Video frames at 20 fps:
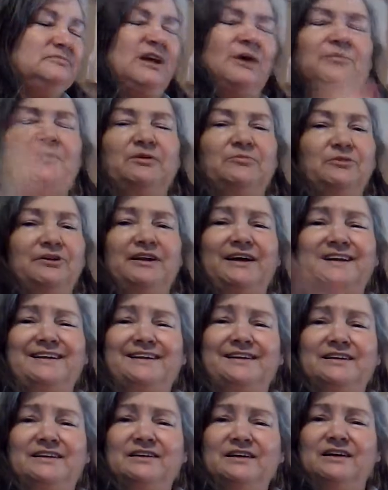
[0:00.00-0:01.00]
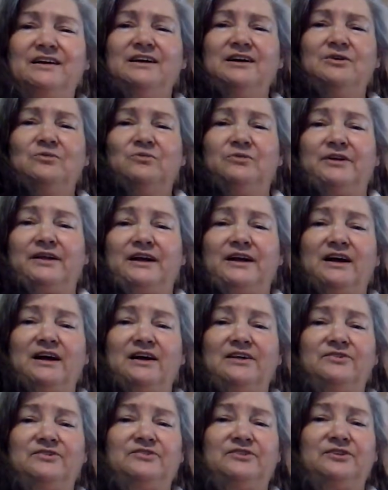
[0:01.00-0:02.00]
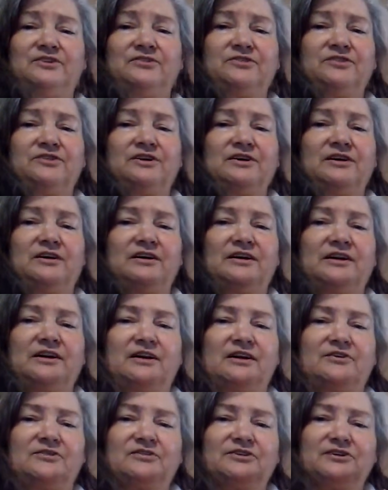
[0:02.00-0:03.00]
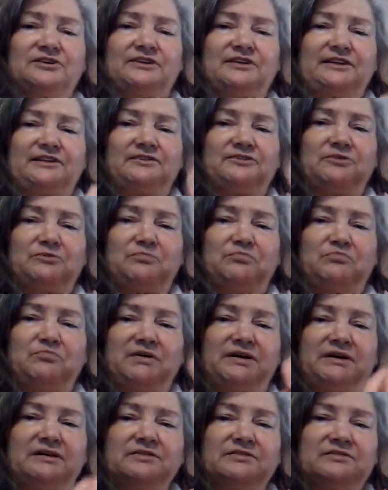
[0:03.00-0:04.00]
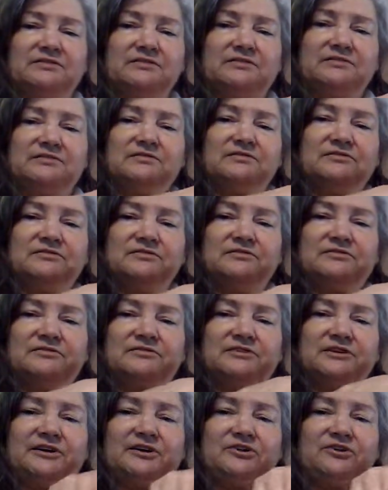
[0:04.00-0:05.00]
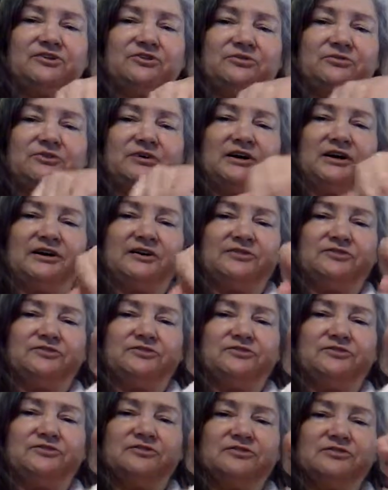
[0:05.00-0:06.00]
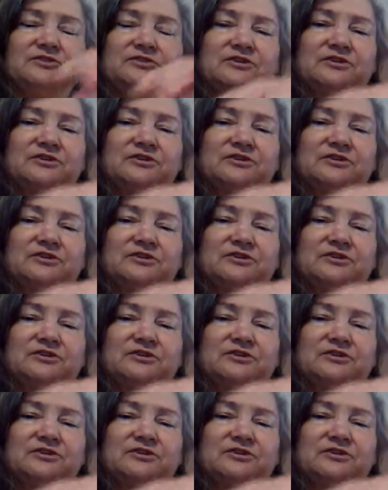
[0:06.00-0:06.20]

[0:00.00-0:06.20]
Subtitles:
when I got Cynthia, look at that little butt. Isn't that cute, guys?